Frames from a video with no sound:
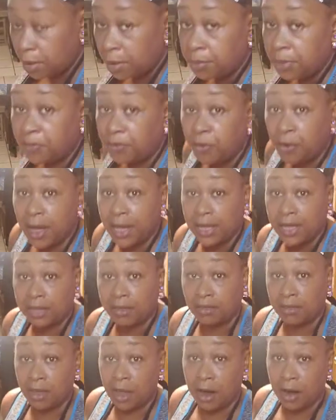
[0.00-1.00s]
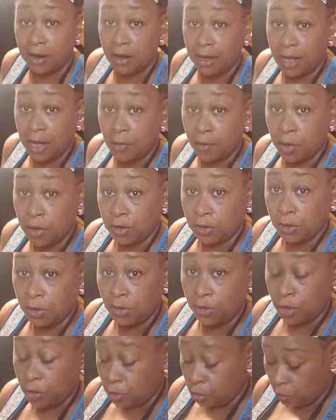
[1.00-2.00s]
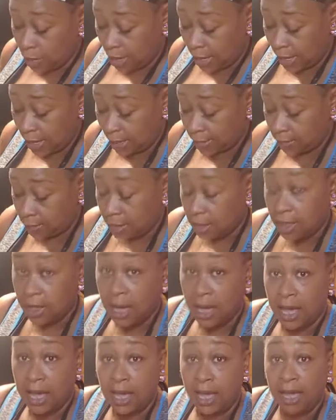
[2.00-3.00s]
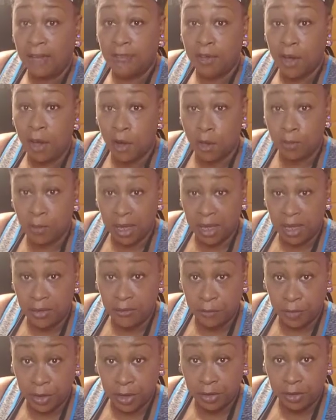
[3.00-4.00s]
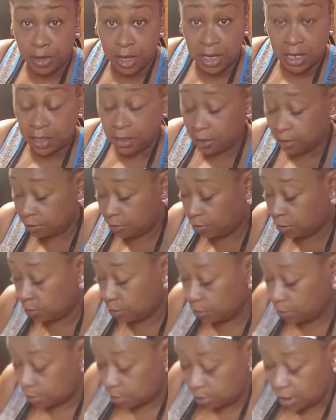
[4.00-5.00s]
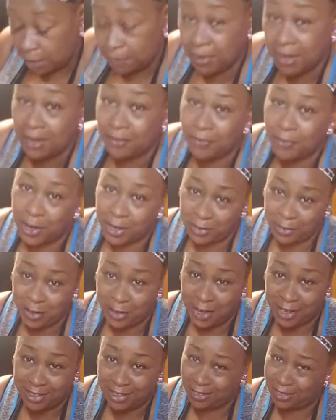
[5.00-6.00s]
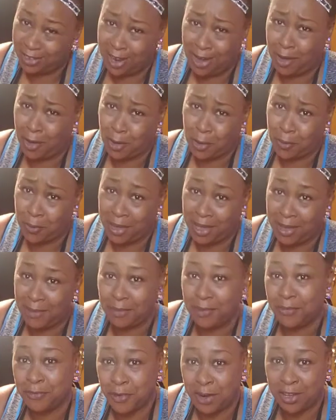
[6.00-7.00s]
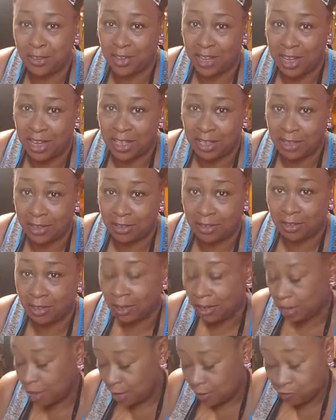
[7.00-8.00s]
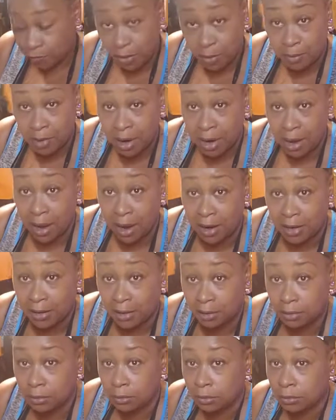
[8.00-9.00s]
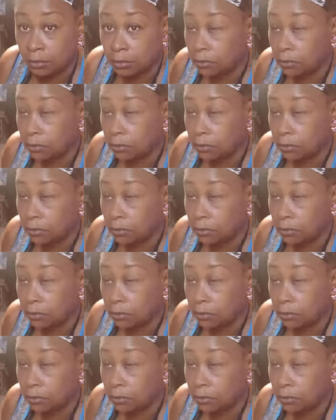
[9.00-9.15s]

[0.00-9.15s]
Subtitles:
But before I get started, I want to show you guys I have homemade fresh onions. I mean fresh onions, not homemade, but fresh onions from my garden.